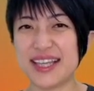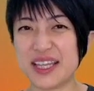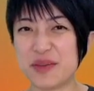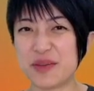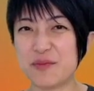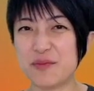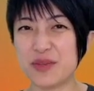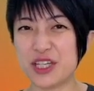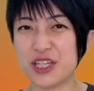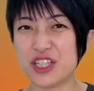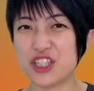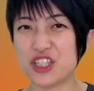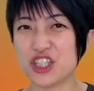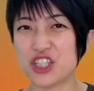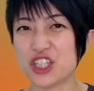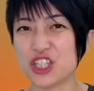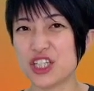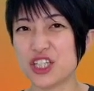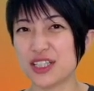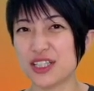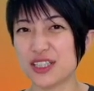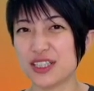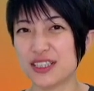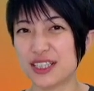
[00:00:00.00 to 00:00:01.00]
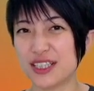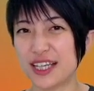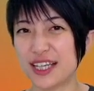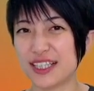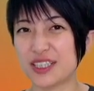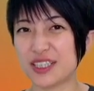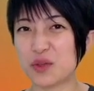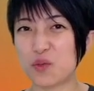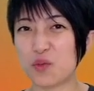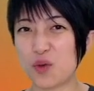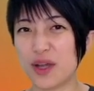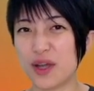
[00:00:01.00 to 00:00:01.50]
image
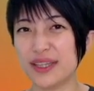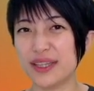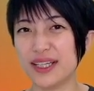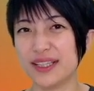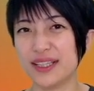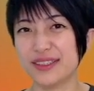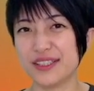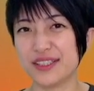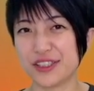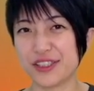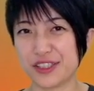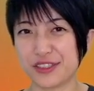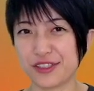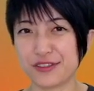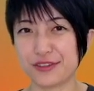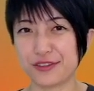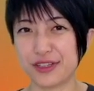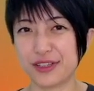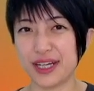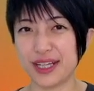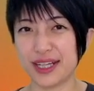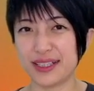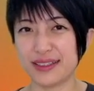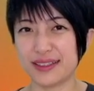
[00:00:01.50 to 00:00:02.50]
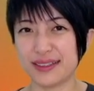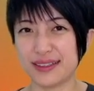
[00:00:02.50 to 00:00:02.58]
like the one on the screen.